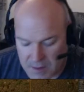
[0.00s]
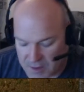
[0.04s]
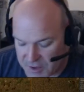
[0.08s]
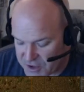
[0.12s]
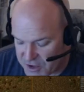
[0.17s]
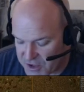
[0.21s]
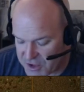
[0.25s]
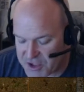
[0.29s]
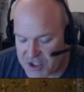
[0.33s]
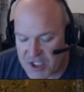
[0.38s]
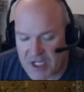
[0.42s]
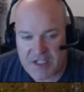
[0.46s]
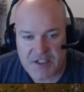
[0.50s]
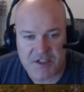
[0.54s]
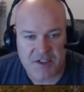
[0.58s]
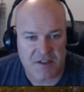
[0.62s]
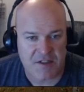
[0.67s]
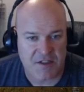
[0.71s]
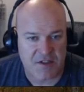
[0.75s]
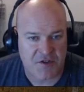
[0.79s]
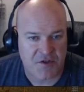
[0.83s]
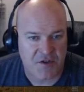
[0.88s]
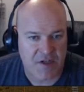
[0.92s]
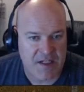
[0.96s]
It should change it
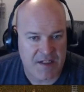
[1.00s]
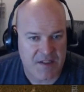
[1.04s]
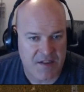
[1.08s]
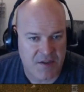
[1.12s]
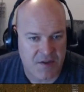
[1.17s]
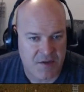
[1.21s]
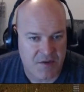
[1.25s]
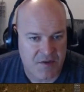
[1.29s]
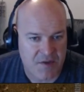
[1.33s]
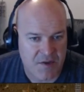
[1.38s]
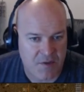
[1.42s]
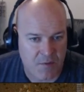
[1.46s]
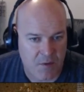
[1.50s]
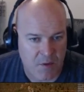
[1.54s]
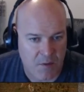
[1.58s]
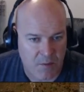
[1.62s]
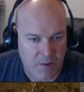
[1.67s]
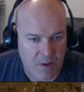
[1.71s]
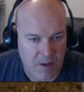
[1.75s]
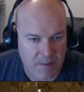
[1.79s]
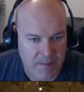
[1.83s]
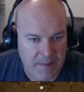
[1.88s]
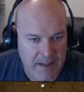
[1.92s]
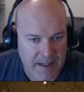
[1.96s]
in the train too, so it won't
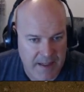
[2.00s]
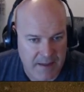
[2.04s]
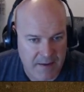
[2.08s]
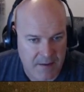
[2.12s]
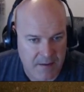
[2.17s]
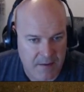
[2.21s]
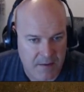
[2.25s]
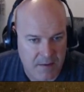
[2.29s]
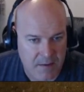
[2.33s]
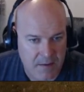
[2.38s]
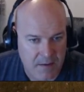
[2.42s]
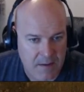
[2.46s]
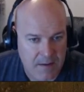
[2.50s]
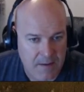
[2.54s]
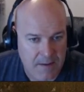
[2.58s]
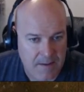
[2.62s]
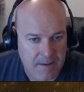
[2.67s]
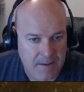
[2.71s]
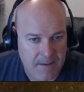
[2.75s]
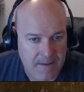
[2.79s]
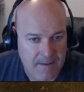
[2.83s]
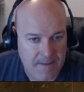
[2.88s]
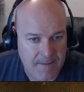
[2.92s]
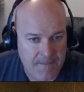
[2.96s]
really matter.
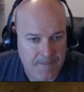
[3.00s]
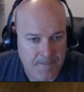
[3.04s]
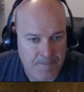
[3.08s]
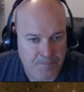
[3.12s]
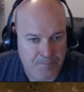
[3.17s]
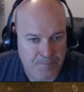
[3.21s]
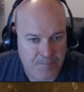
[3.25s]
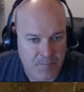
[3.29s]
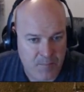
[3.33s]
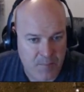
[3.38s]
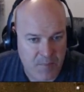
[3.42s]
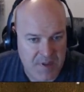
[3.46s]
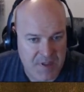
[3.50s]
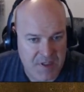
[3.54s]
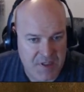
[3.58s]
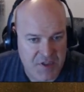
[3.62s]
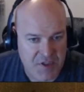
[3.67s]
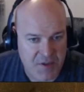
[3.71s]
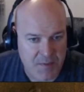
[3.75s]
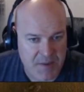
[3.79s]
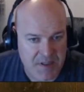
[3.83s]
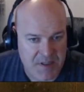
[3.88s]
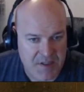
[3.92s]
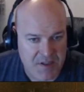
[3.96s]
But this
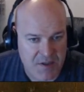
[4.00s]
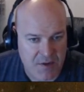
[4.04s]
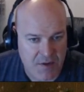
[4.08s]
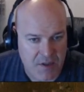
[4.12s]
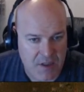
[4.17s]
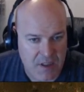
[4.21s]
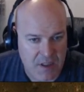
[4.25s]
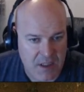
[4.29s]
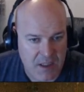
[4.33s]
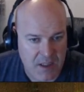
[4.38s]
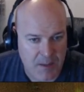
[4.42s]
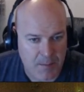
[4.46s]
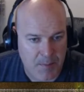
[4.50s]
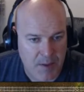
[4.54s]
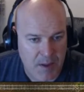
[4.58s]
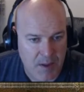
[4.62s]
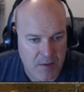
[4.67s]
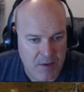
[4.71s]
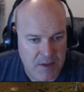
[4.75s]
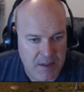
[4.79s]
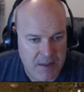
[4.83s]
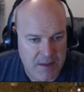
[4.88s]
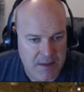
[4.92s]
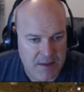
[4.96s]
should be circ
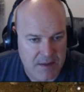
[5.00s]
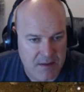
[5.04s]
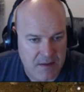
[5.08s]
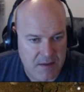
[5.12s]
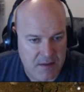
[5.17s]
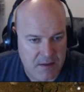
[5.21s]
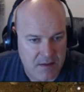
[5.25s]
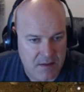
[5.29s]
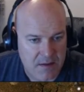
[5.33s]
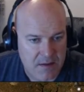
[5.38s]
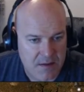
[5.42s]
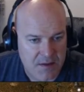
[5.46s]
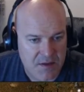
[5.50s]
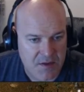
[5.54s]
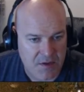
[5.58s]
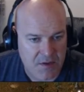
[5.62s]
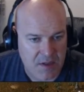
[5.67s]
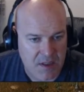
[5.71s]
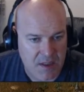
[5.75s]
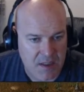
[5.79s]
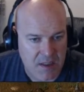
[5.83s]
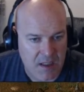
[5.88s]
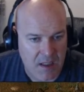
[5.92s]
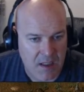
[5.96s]
component,
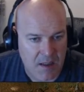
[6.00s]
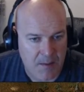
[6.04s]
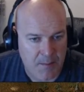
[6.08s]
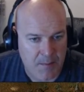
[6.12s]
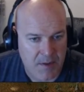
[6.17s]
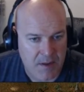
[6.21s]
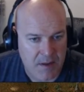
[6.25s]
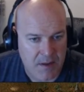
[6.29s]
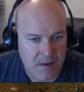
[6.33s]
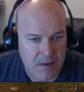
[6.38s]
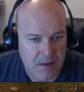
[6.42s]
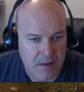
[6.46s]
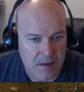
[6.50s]
circ comp.